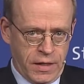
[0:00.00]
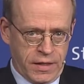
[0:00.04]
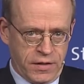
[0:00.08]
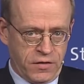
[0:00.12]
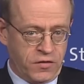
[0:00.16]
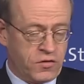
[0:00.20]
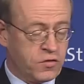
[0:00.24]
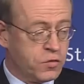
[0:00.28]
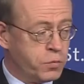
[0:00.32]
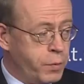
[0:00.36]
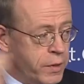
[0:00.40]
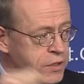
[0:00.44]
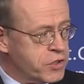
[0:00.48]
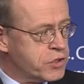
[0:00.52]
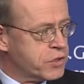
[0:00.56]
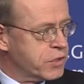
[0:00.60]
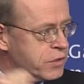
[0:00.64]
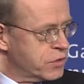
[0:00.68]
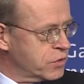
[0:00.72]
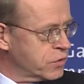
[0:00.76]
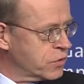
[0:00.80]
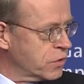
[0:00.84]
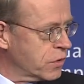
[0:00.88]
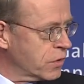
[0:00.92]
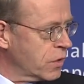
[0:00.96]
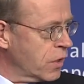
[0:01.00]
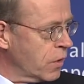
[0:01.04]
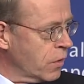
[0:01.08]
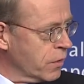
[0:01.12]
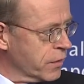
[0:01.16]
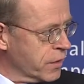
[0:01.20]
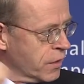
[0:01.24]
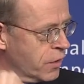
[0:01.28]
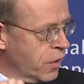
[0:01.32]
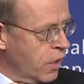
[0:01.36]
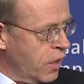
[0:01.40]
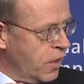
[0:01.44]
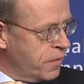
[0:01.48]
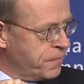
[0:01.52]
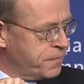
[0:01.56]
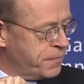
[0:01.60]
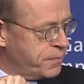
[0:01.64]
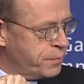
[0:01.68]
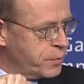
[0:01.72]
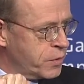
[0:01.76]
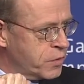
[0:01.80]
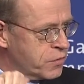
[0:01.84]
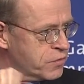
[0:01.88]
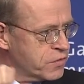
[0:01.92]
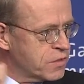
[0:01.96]
switch that you turn on and
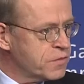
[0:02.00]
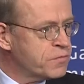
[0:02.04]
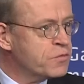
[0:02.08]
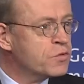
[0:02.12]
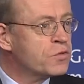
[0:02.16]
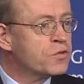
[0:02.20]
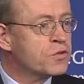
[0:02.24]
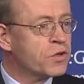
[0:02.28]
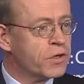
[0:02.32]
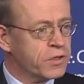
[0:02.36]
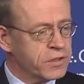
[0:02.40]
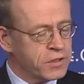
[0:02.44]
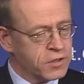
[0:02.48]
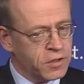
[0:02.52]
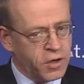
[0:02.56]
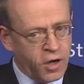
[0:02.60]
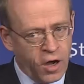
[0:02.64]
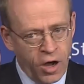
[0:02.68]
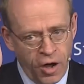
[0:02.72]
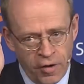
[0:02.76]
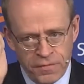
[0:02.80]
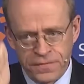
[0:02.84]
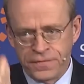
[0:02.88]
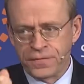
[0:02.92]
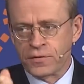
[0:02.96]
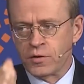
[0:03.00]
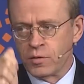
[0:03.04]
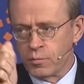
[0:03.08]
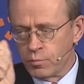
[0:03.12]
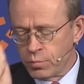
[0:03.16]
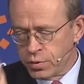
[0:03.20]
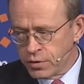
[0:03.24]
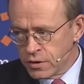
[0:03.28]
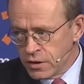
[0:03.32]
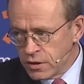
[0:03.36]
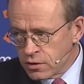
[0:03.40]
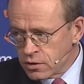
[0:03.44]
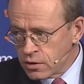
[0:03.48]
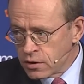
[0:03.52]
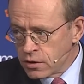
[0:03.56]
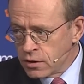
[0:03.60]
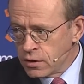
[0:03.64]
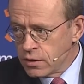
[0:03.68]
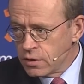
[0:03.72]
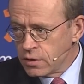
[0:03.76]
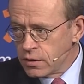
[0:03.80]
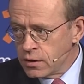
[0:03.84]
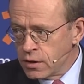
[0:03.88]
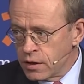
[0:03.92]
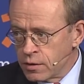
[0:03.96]
off, because if you turn it off
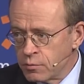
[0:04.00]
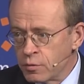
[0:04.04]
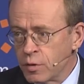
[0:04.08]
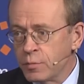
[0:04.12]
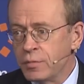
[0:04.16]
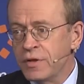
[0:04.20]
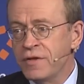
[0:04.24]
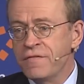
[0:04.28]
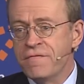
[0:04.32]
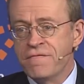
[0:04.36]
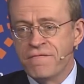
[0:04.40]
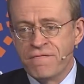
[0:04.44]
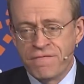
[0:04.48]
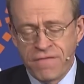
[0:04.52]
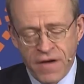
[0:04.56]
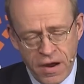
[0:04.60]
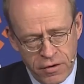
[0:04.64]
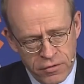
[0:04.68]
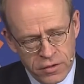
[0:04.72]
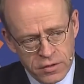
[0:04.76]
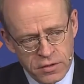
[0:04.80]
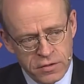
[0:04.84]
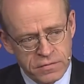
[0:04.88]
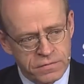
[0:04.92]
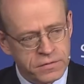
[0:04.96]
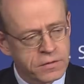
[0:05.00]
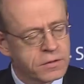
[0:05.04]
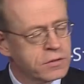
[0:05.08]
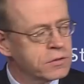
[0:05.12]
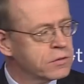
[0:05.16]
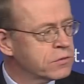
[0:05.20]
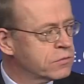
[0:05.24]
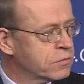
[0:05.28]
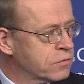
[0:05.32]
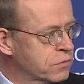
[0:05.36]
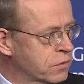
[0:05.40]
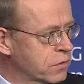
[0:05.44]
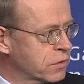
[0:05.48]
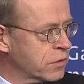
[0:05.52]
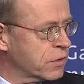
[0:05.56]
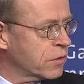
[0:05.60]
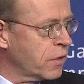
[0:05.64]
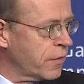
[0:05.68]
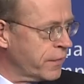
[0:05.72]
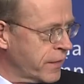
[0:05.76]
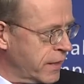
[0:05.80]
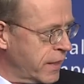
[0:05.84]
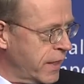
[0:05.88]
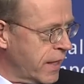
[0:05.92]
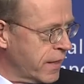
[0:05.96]
completely, it will be very difficult to turn it
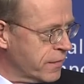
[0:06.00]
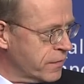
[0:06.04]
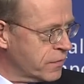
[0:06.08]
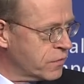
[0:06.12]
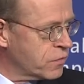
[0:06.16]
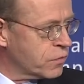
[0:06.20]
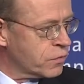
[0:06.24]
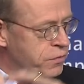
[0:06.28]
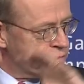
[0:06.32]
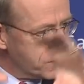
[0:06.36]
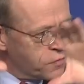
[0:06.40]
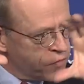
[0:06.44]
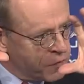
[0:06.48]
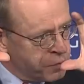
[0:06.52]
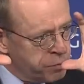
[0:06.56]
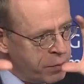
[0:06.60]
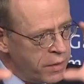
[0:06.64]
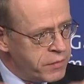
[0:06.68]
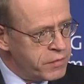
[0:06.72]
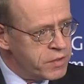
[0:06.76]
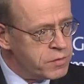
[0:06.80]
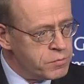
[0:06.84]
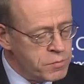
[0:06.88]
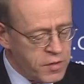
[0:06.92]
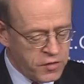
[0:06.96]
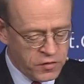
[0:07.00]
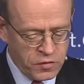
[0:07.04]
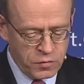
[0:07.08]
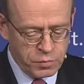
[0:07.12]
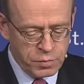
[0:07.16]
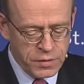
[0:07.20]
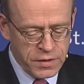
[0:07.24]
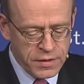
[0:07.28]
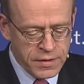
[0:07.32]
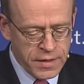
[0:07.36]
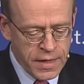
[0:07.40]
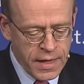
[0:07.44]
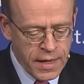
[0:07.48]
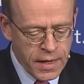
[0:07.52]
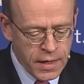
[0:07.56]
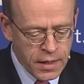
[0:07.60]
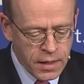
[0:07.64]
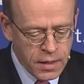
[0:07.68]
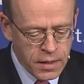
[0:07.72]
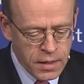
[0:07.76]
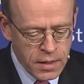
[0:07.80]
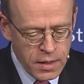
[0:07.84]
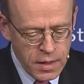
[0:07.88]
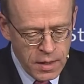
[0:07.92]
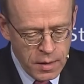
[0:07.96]
on again. So the spirit must be
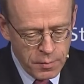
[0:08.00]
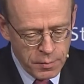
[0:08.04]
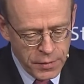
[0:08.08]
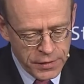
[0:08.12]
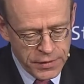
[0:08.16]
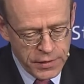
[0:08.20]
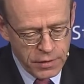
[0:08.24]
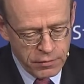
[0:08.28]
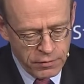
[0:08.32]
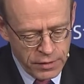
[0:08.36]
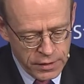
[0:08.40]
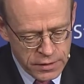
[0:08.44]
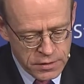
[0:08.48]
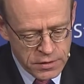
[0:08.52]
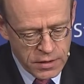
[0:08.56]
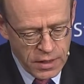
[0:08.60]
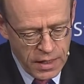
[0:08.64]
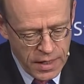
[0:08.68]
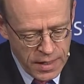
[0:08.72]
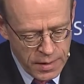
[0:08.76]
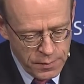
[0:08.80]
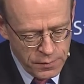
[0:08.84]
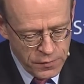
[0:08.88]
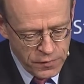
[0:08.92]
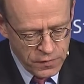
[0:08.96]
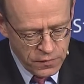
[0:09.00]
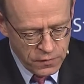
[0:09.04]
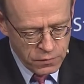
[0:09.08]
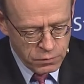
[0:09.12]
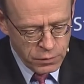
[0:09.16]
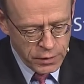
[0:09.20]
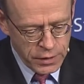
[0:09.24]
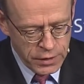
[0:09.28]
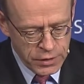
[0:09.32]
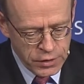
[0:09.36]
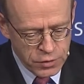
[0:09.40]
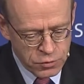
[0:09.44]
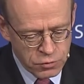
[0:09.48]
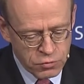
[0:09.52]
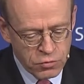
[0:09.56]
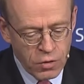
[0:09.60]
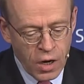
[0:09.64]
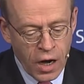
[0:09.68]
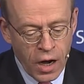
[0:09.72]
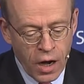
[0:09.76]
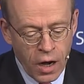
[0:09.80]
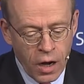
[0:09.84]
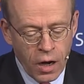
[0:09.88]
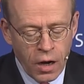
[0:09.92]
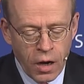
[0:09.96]
there, but there are times where you
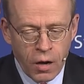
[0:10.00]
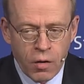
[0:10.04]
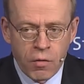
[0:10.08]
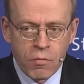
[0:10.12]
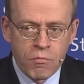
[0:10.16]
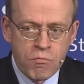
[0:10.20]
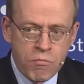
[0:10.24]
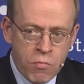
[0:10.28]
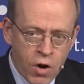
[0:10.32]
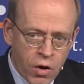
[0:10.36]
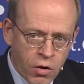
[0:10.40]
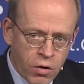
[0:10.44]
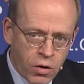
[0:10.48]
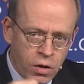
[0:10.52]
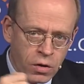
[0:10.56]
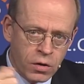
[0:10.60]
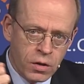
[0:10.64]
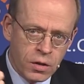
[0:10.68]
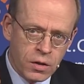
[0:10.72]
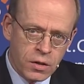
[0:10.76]
are more